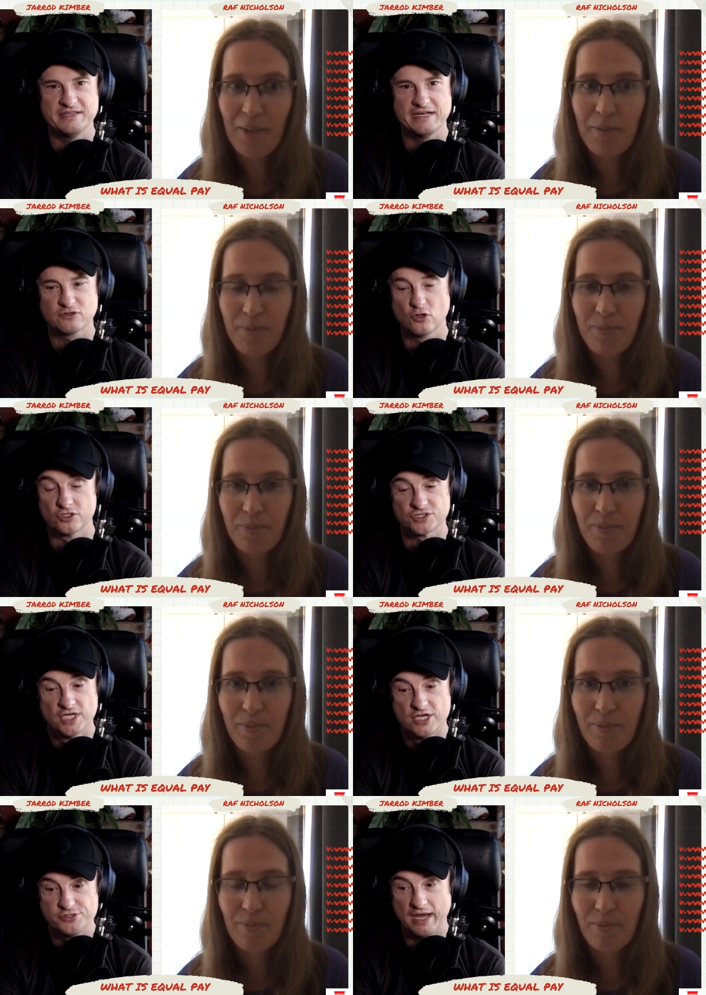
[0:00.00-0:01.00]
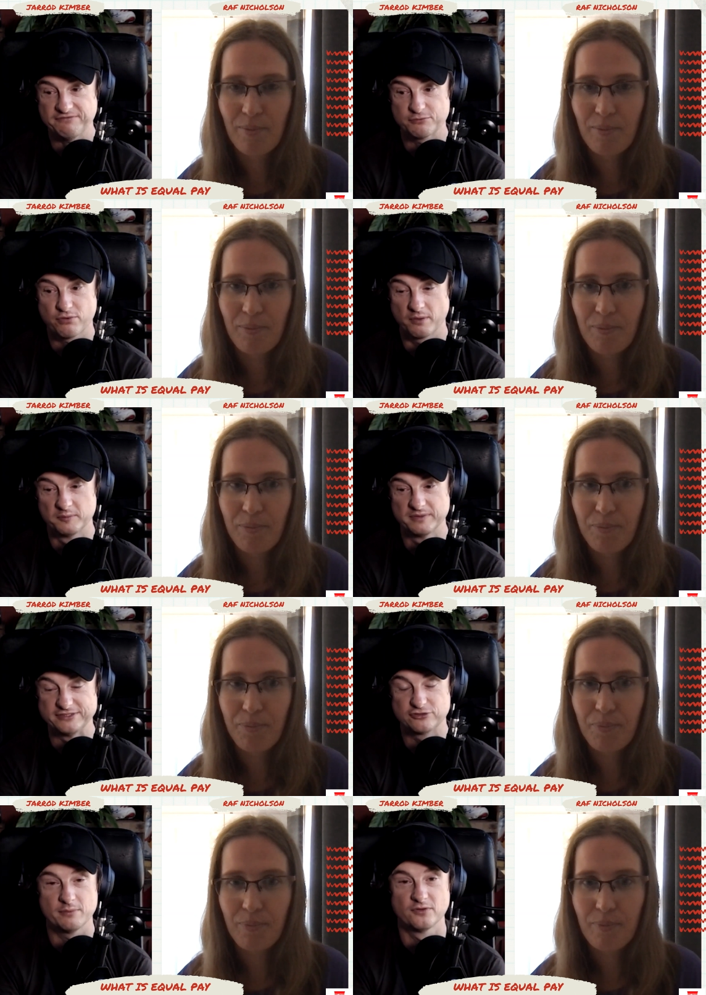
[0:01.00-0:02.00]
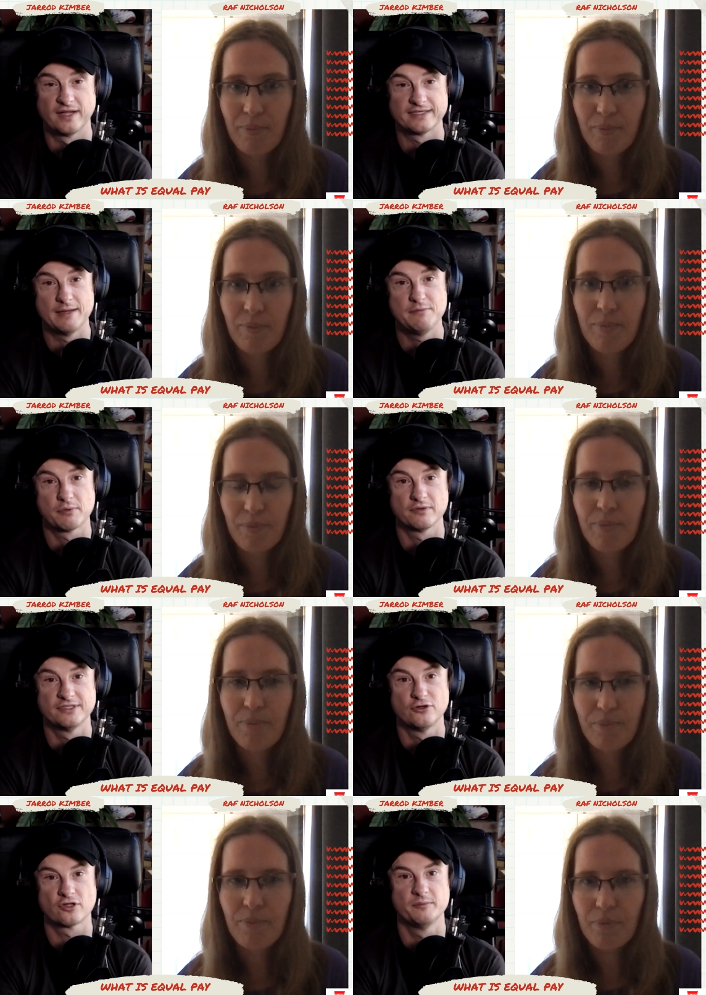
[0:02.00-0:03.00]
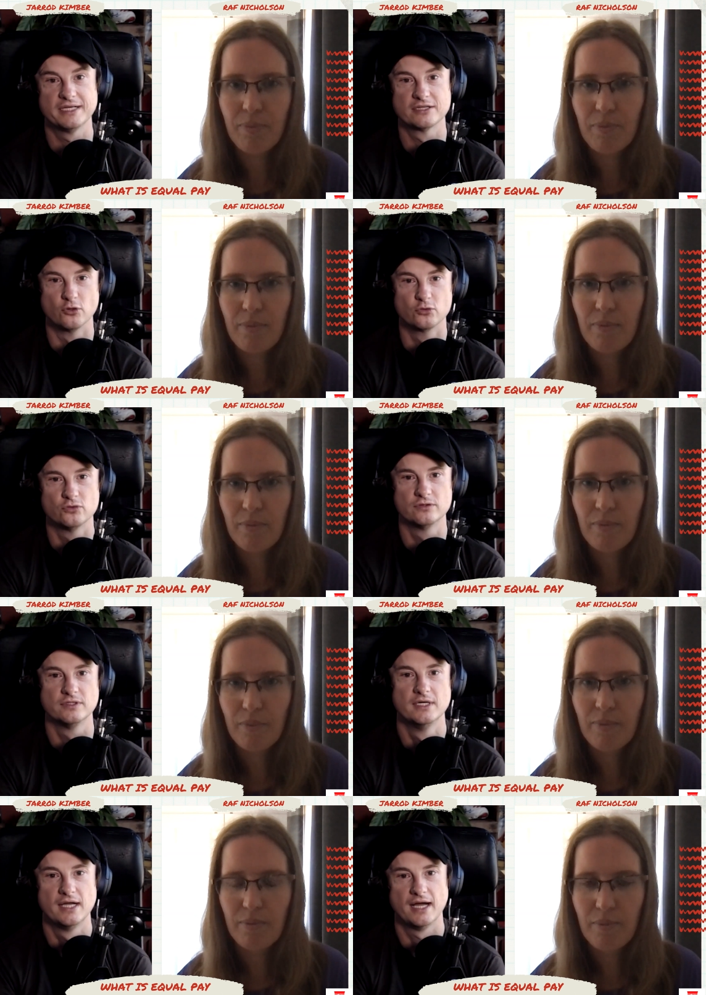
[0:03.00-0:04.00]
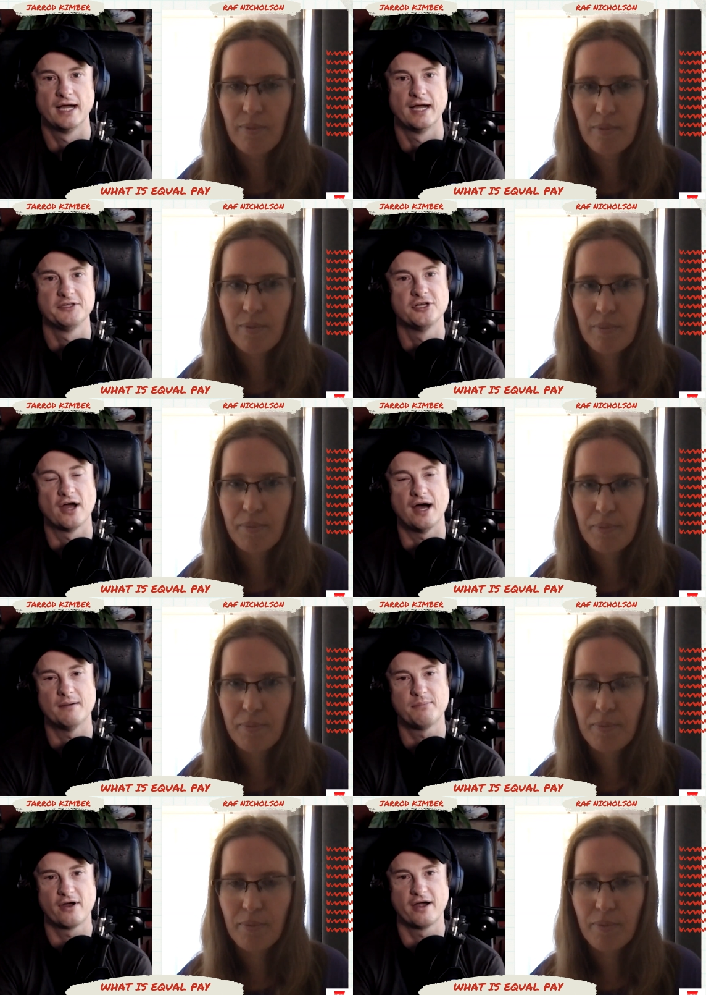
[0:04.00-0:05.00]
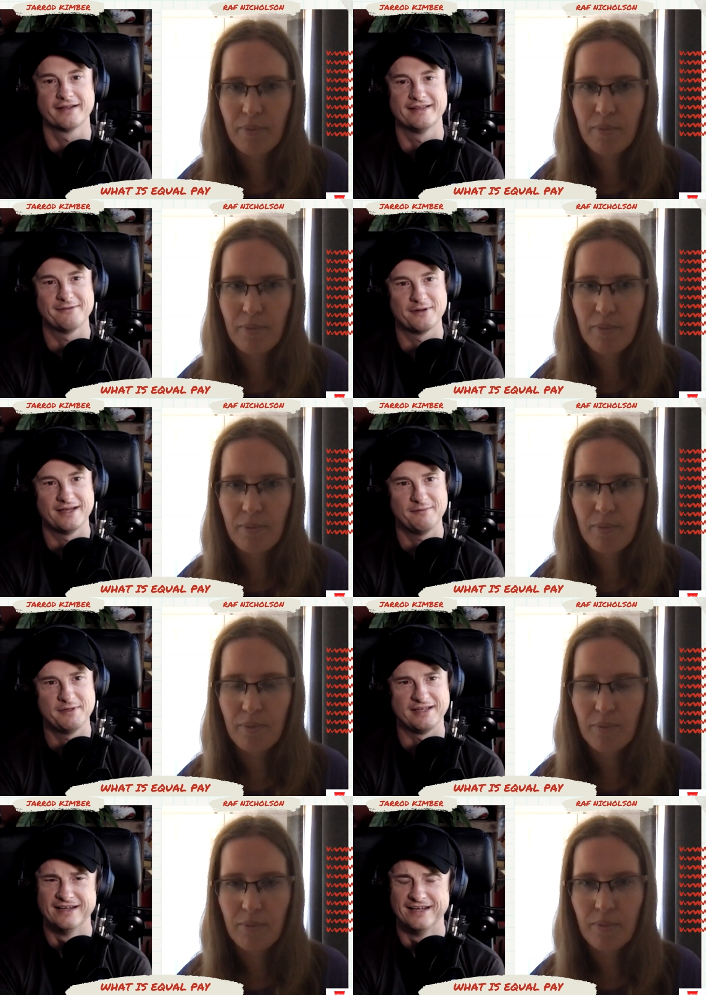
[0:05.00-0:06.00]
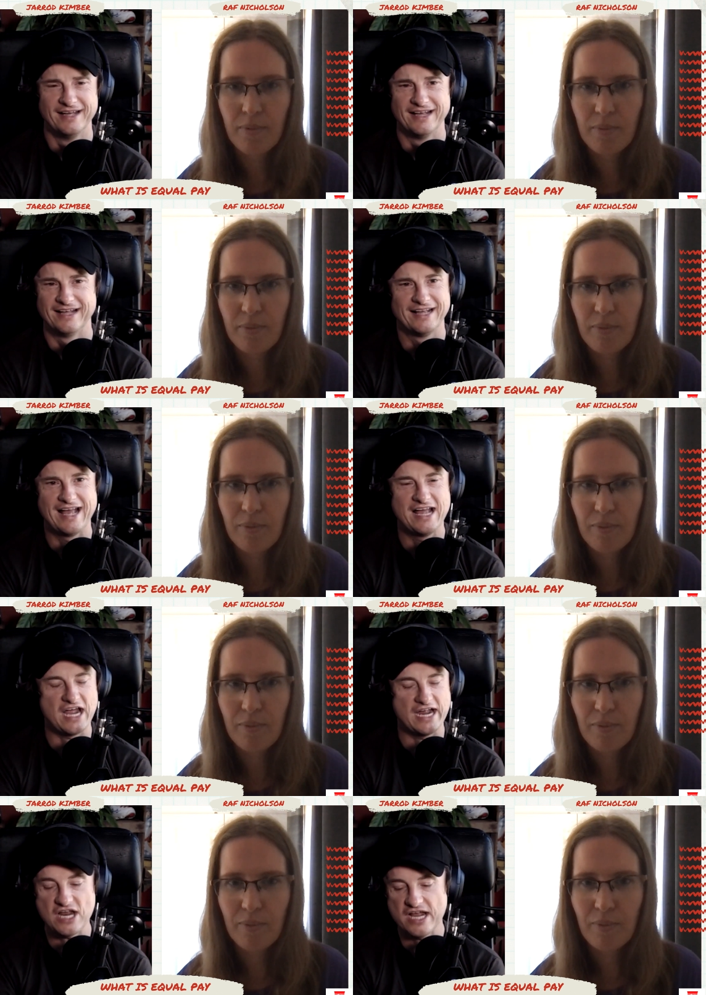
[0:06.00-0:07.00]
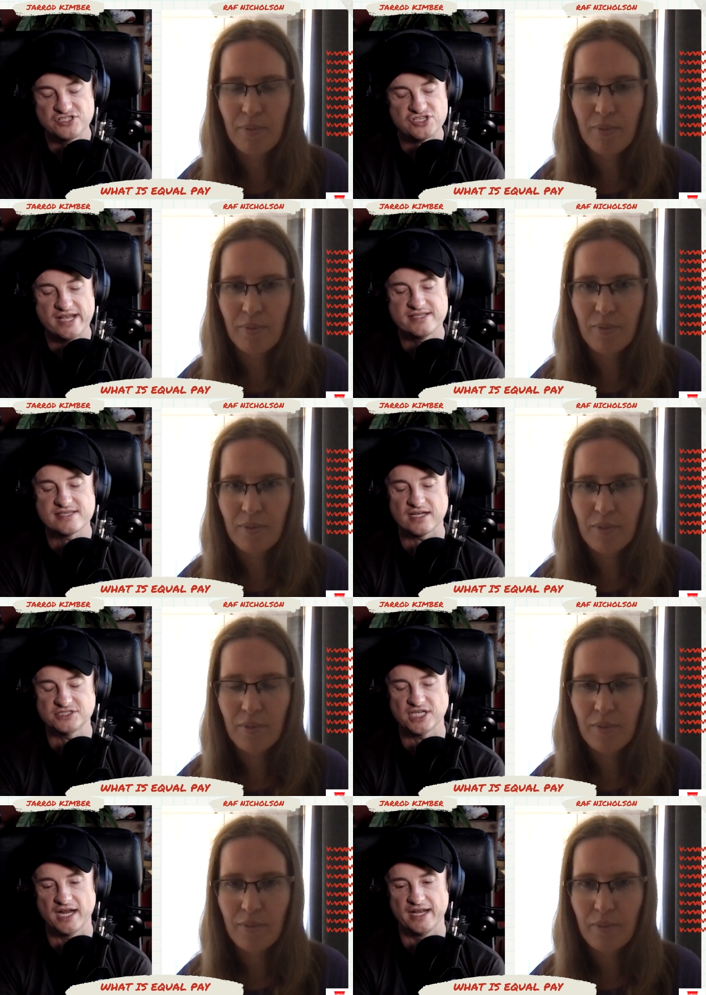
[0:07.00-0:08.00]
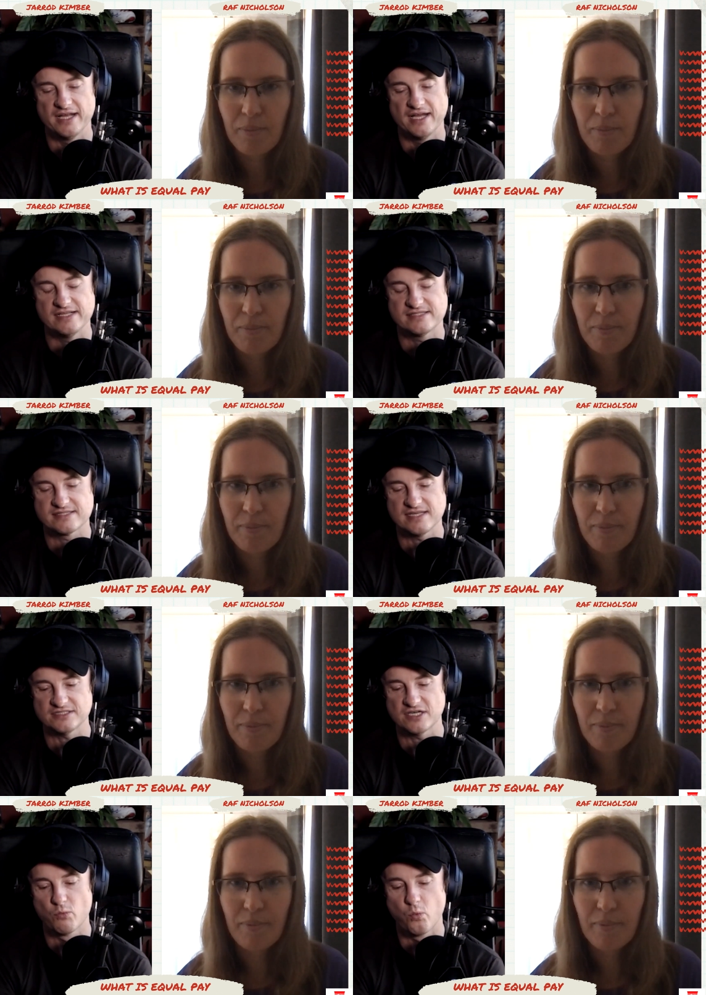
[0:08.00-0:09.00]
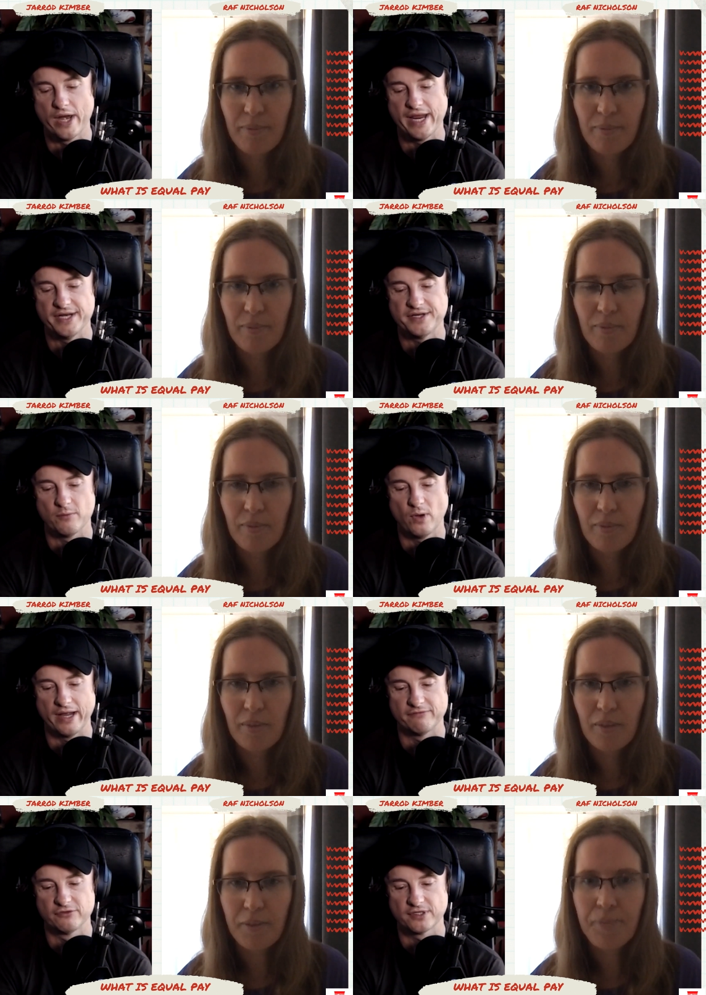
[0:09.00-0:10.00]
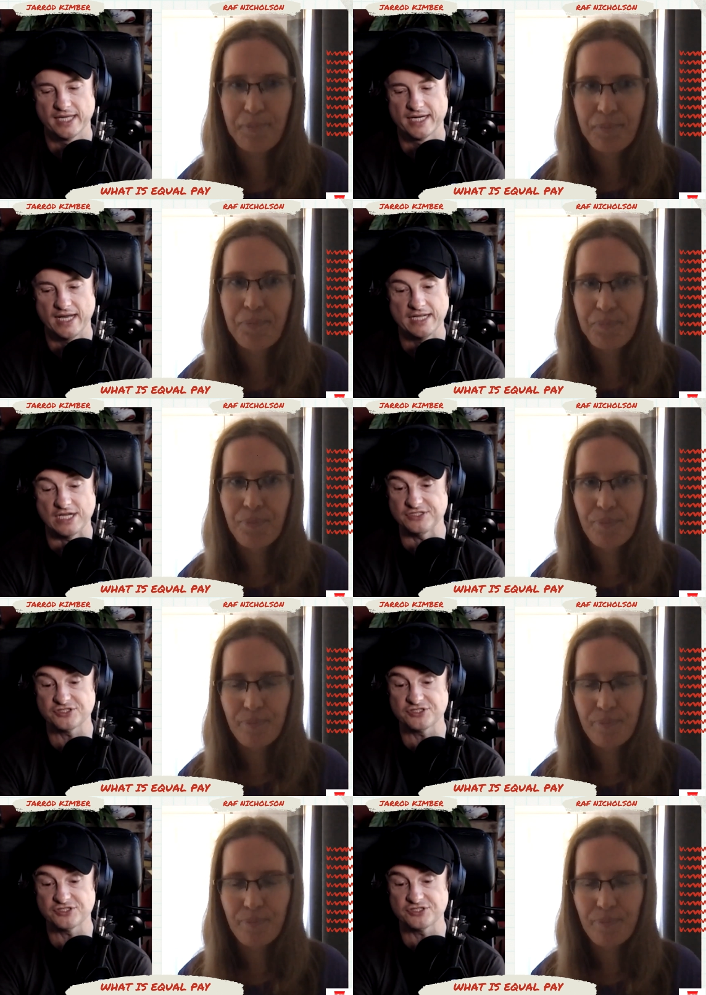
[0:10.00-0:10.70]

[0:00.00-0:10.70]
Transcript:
Speaker 1: then, of course, you have to probably travel that game. You're probably not going to be a local, uh, you know, umpiring in that way. I mean, it, it, it's it's such a it's such a weird way of looking at it. And, and to